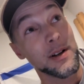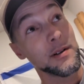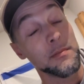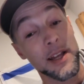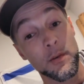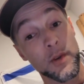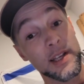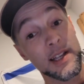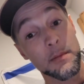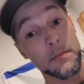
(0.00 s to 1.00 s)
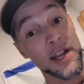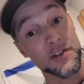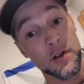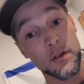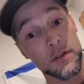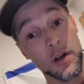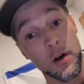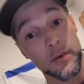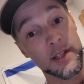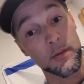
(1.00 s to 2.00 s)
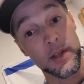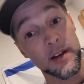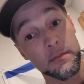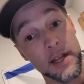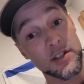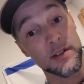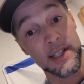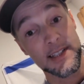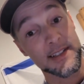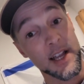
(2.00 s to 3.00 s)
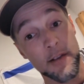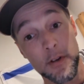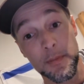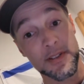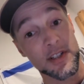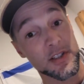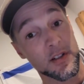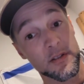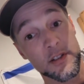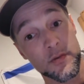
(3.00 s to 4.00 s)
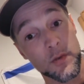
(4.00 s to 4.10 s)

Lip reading: man, we need a major overhaul. We have major needs at every position on this